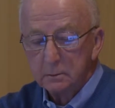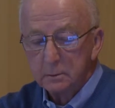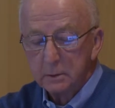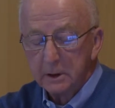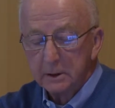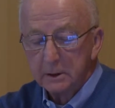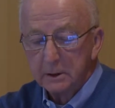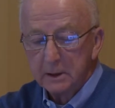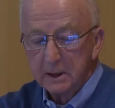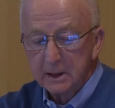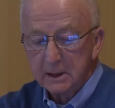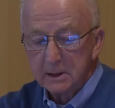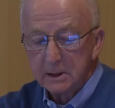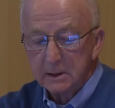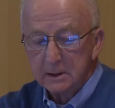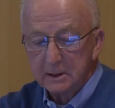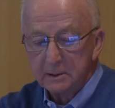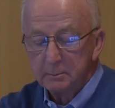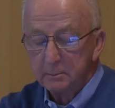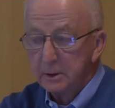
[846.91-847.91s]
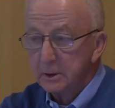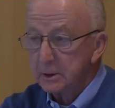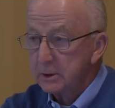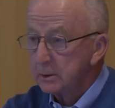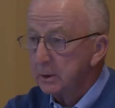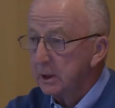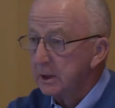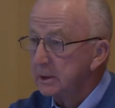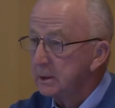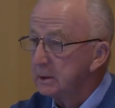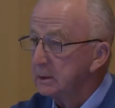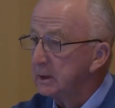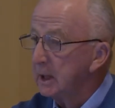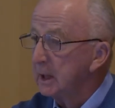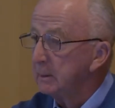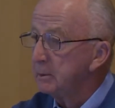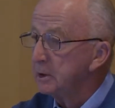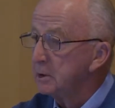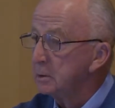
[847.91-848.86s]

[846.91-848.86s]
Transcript: when the Nixon administration came